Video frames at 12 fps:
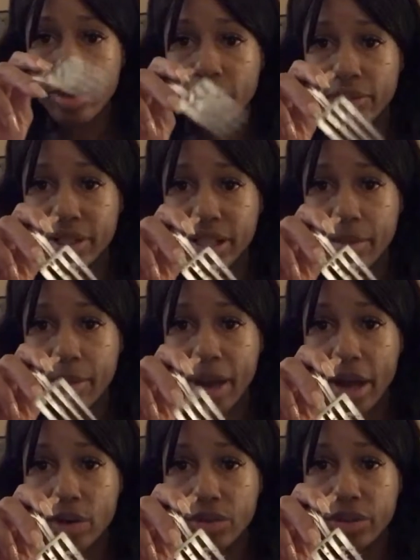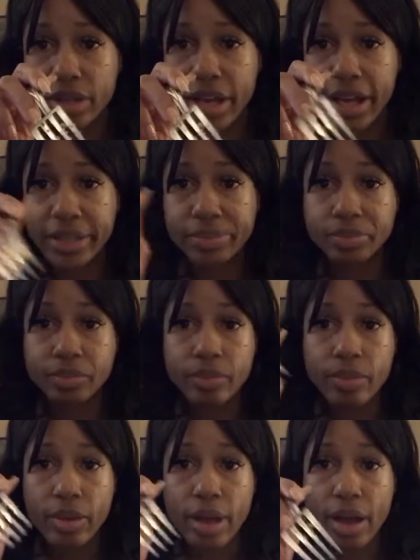I finished out my macros for the night.
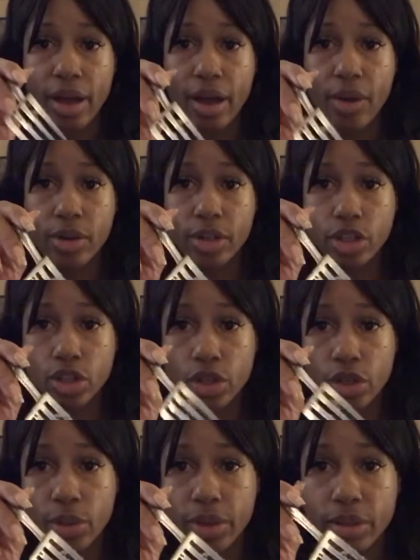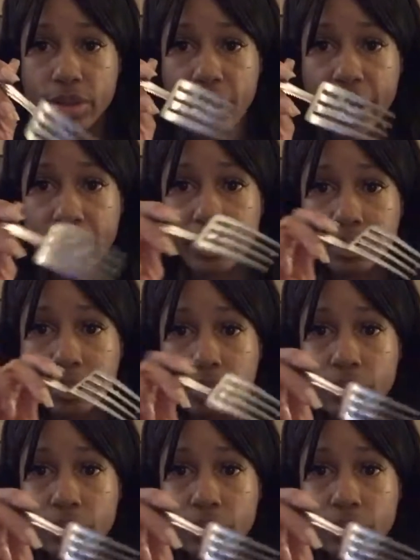I wanted to show you what it looks like.